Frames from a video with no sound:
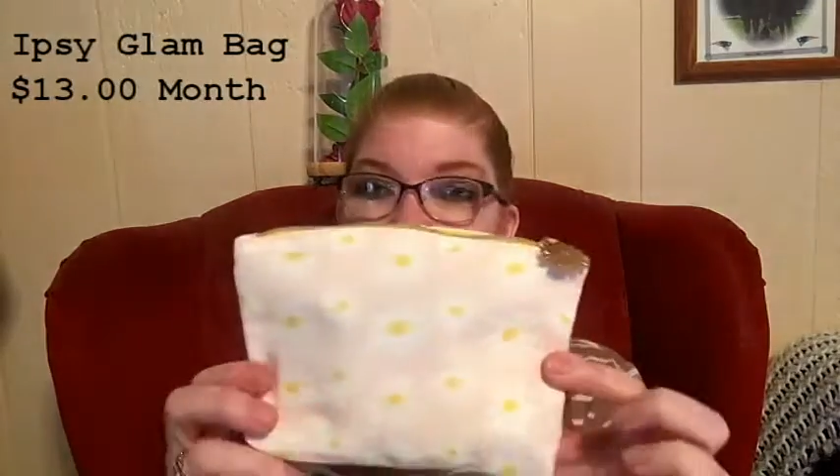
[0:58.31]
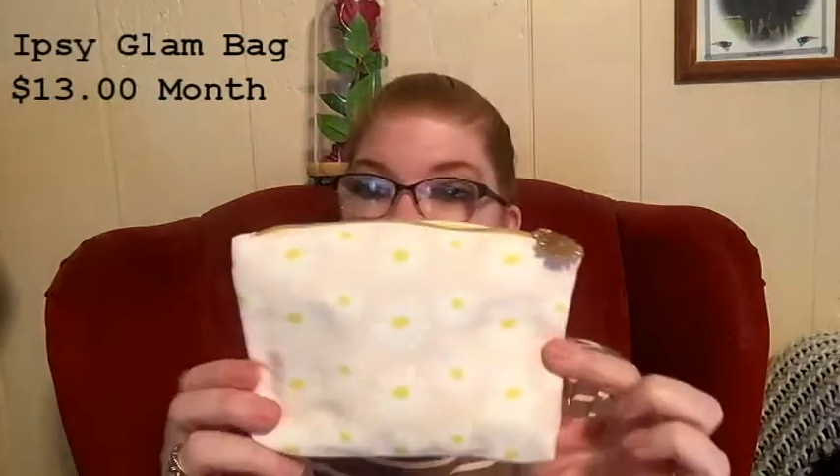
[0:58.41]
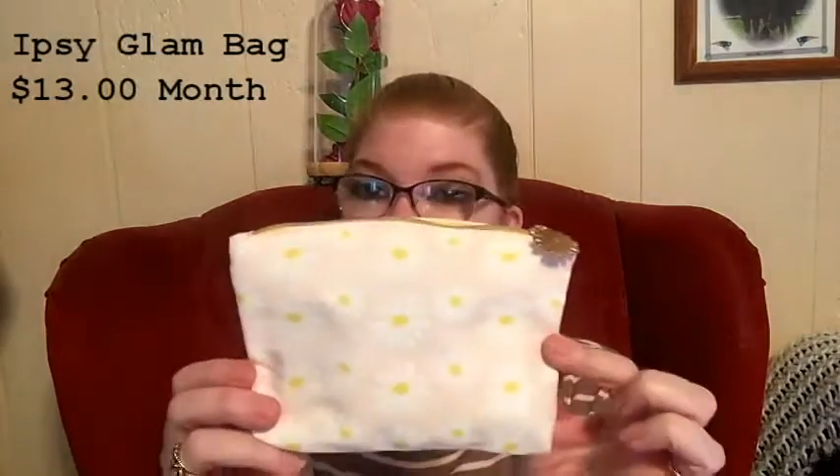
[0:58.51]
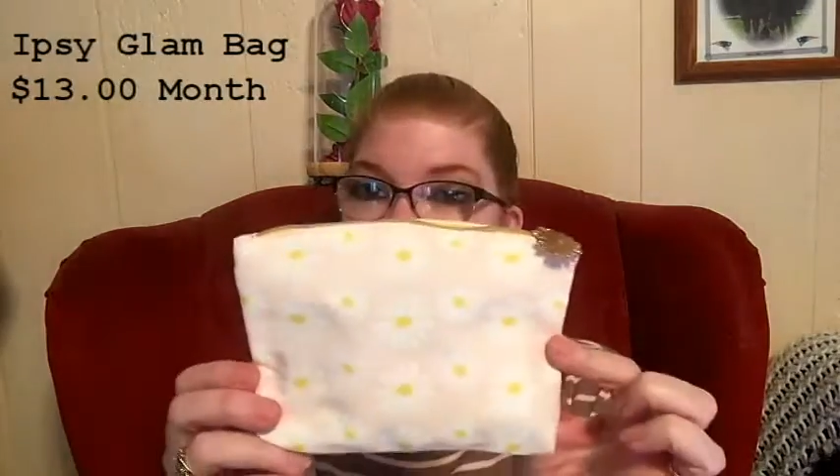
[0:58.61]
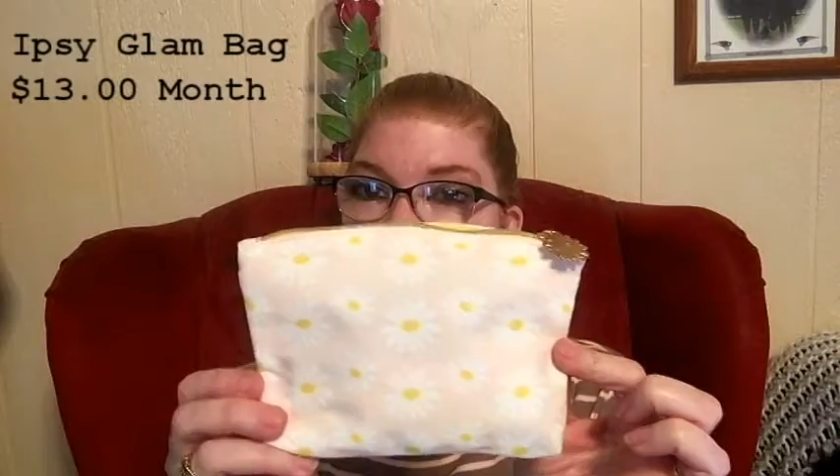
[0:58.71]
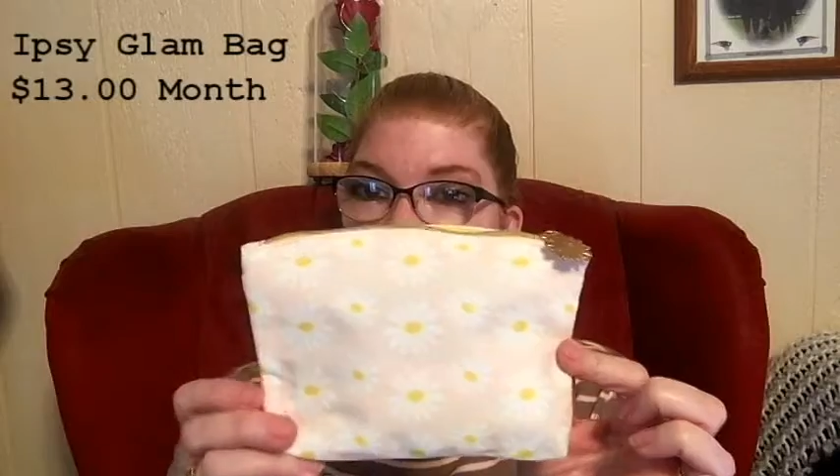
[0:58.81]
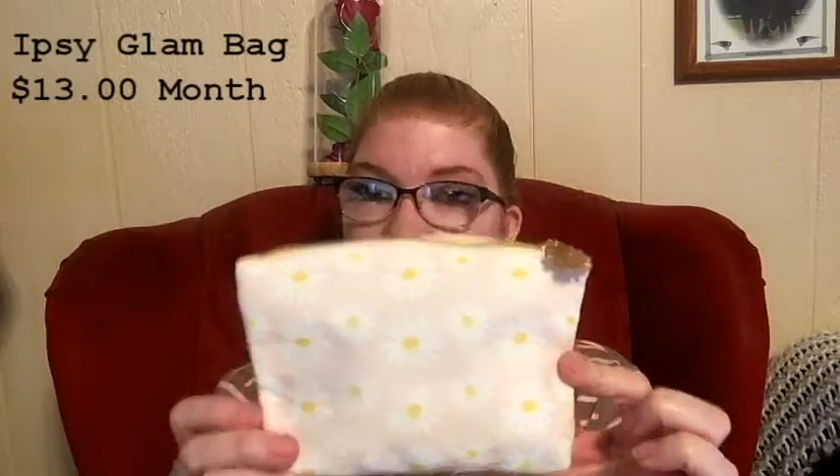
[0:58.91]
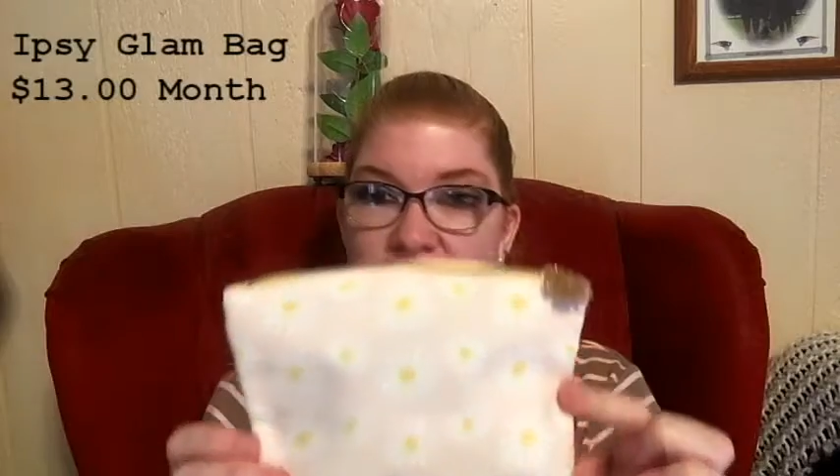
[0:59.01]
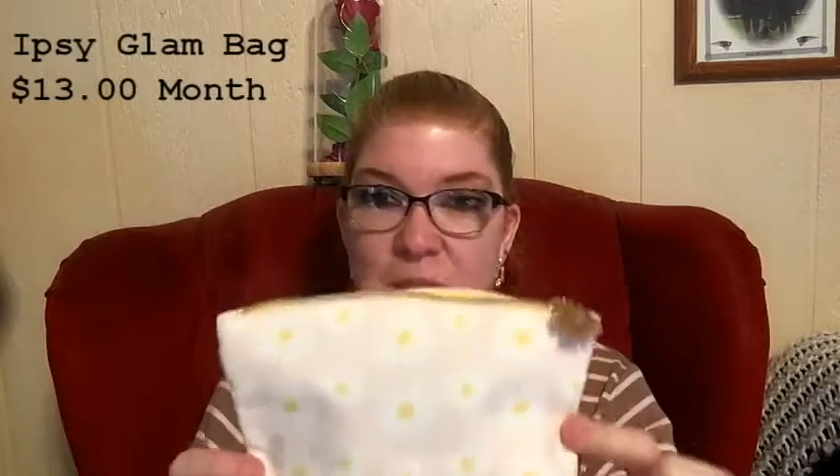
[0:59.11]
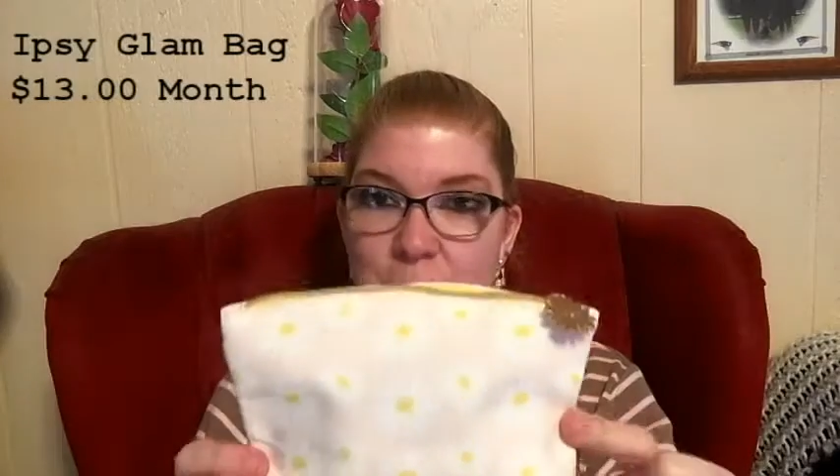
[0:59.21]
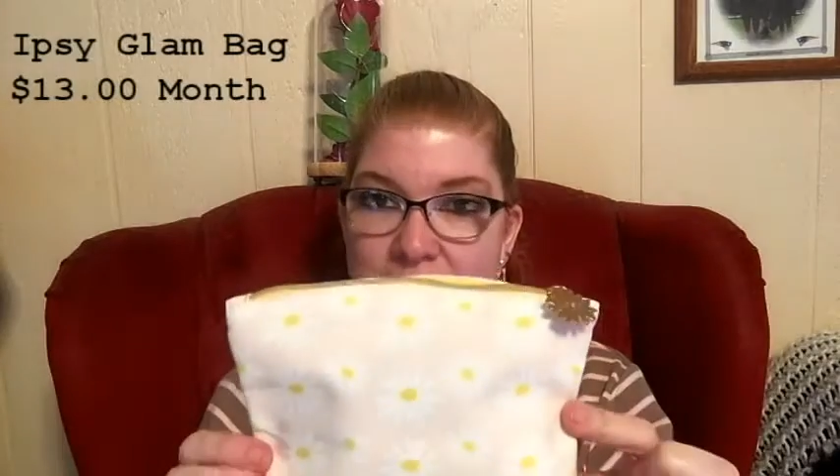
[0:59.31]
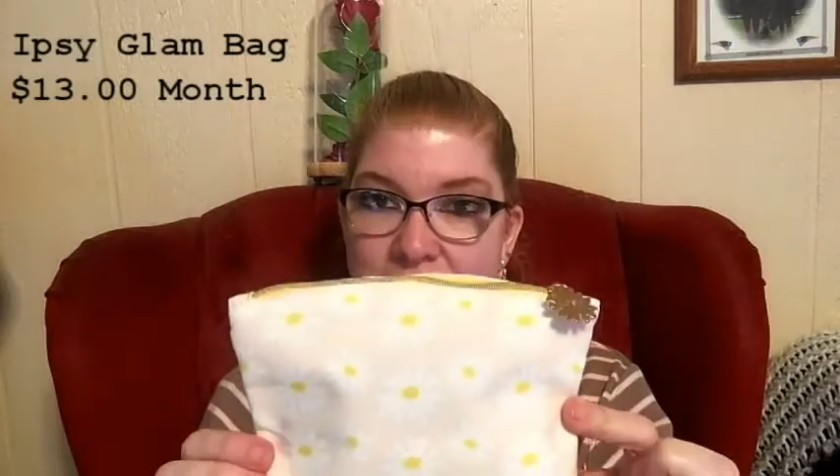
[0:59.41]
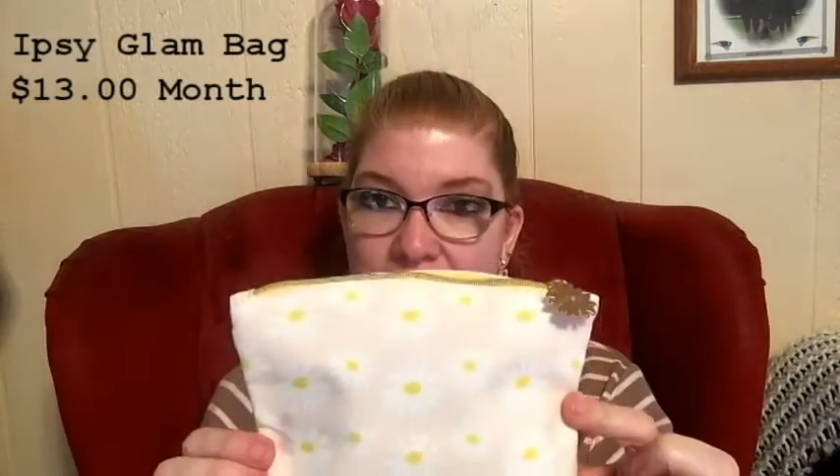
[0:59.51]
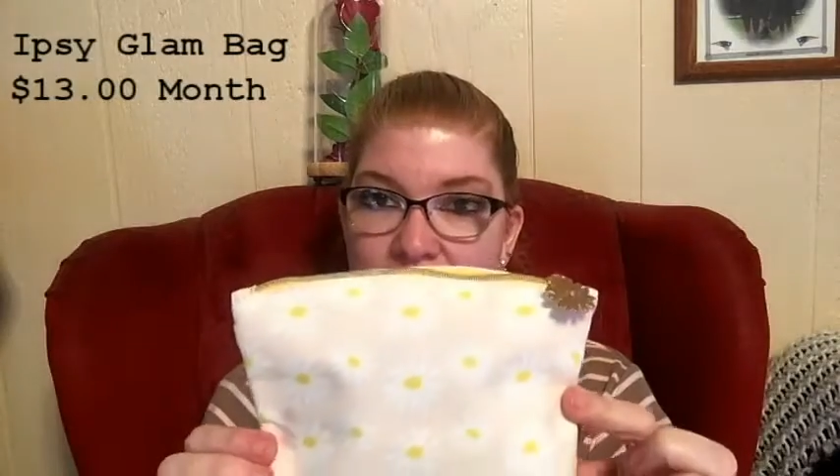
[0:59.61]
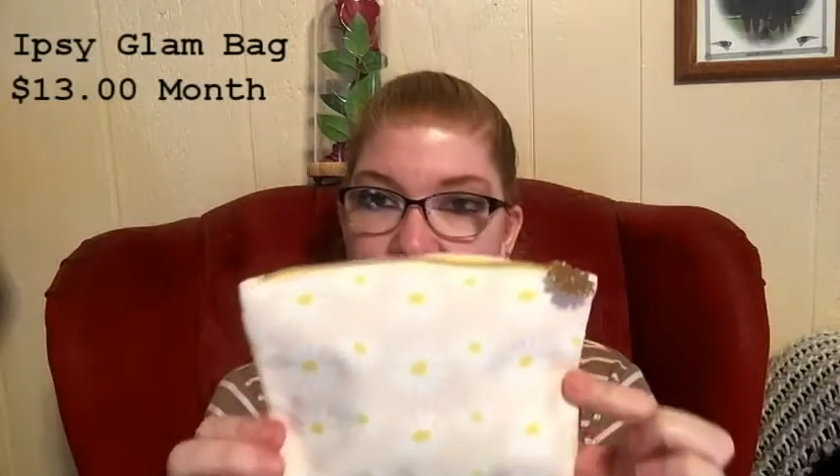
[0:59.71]
is the
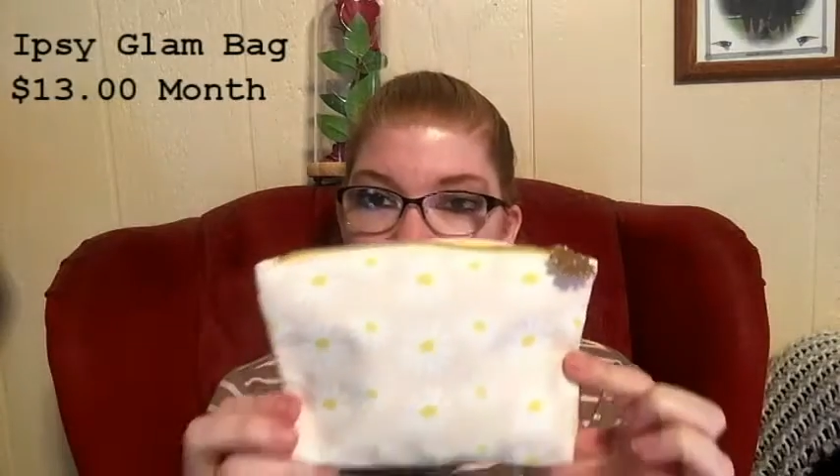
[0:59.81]
bag,